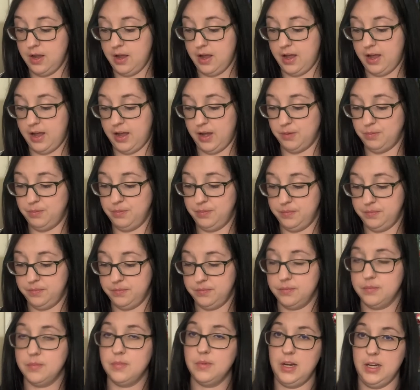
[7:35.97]
Um,
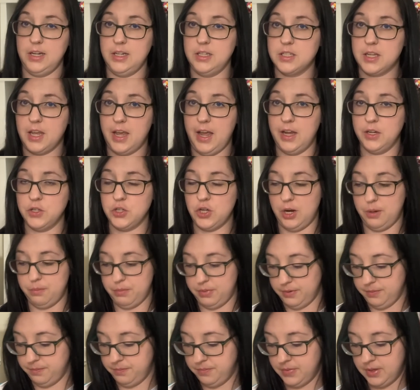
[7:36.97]
I need to catch up.
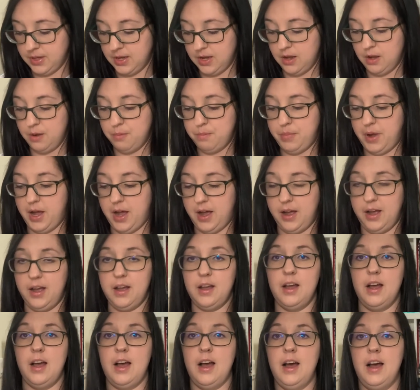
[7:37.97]
But
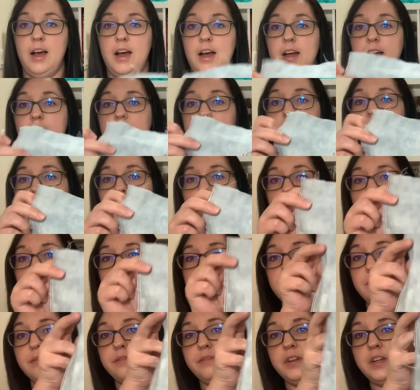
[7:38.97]
I started
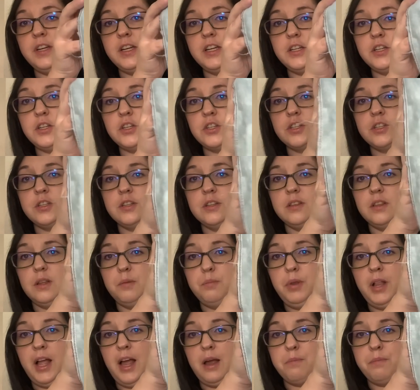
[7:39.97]
and finished the
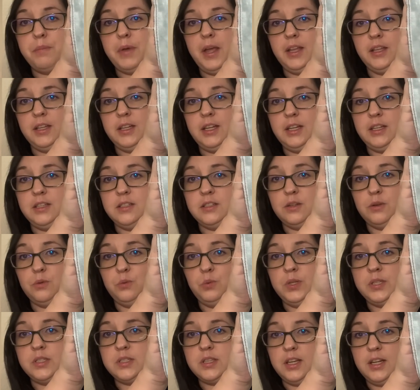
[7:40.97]
black-bellied
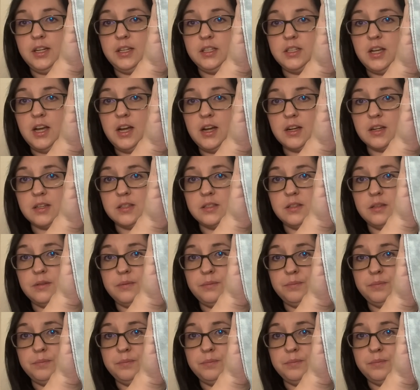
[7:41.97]
whistling ducks.